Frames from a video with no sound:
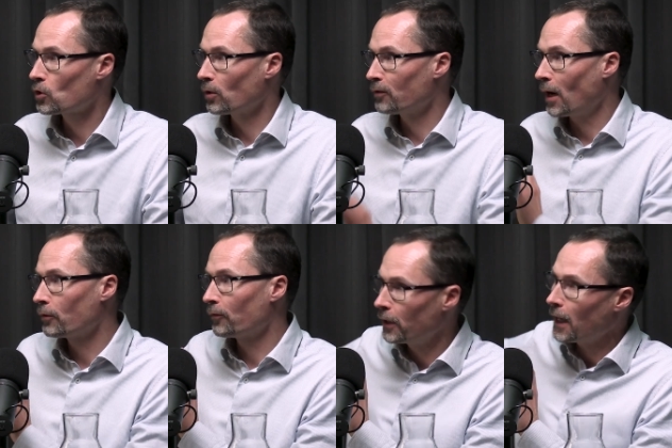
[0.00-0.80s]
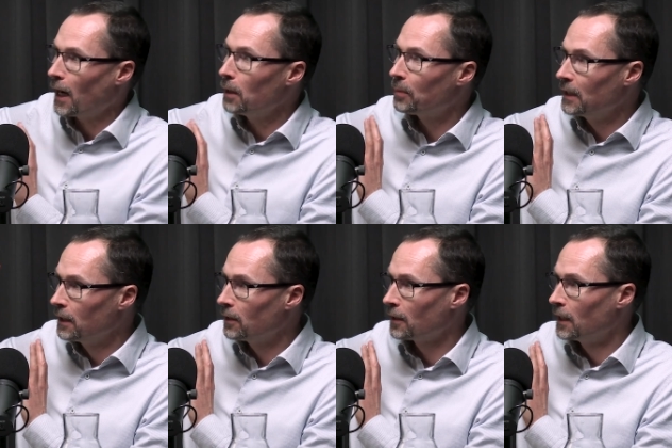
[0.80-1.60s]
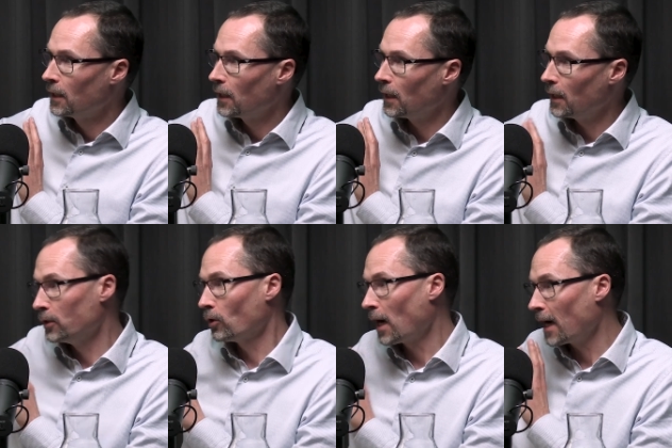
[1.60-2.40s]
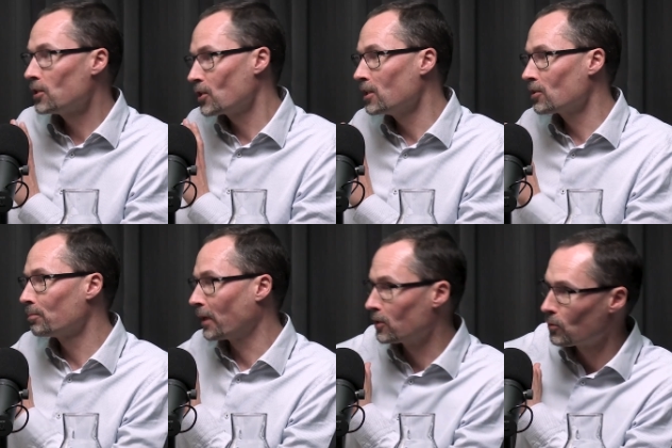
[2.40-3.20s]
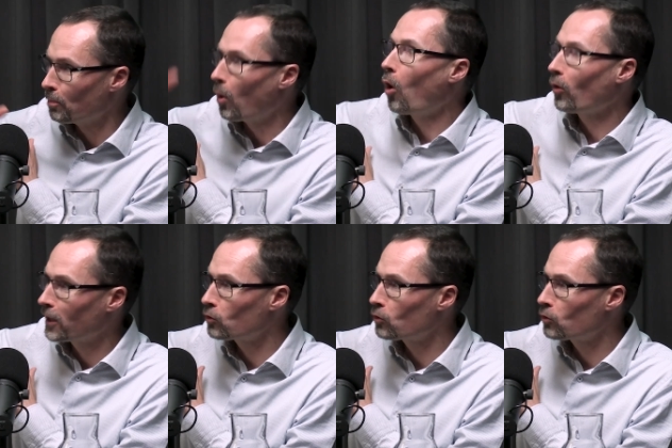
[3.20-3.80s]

So if you have a very high peak in your high season, but it's more